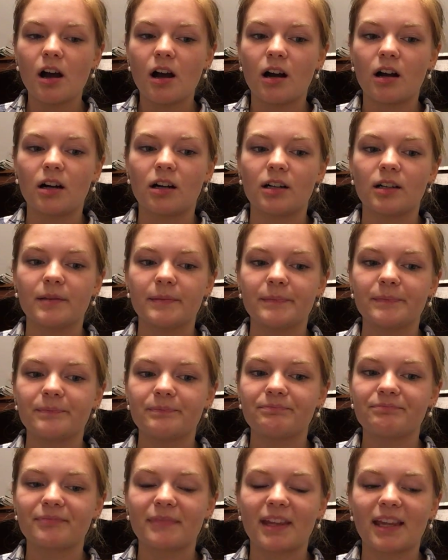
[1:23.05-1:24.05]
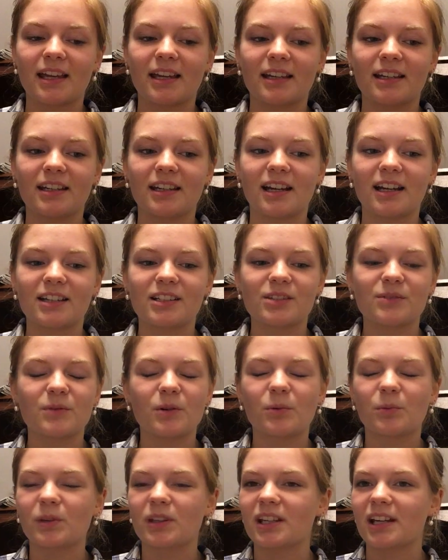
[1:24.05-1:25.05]
and I just
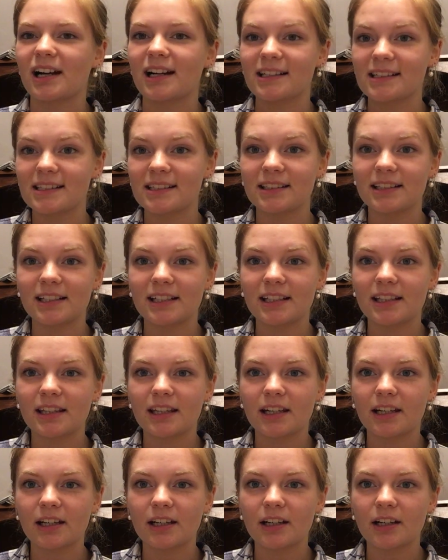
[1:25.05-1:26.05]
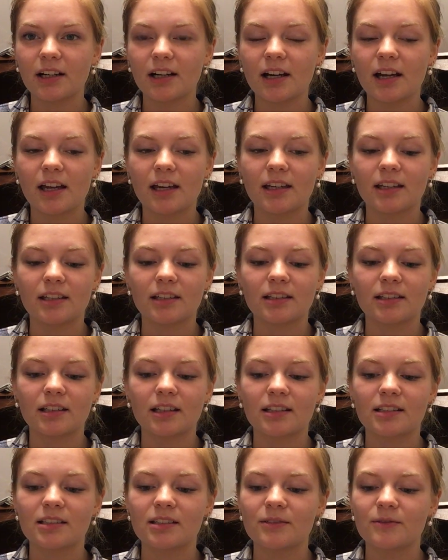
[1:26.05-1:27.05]
felt really isolated there, and
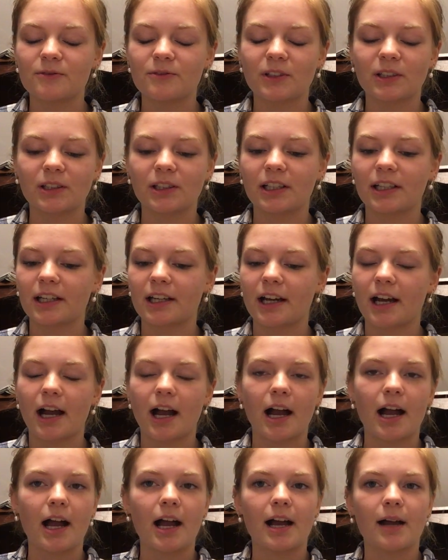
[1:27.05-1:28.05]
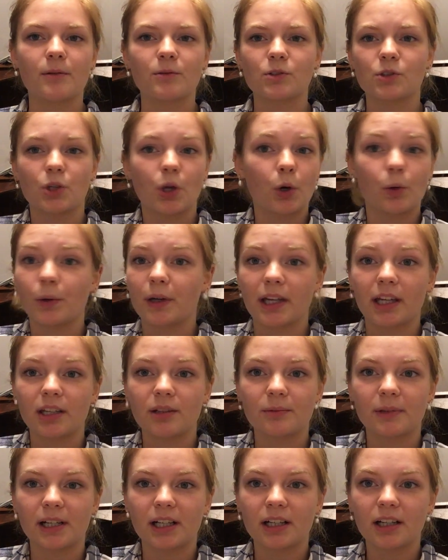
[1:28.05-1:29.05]
I didn't feel like I was going
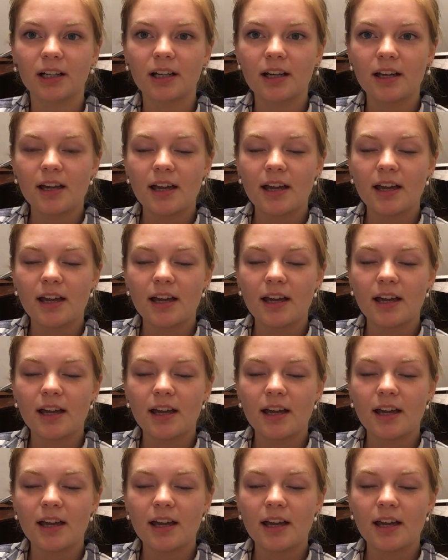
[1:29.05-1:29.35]
anywhere.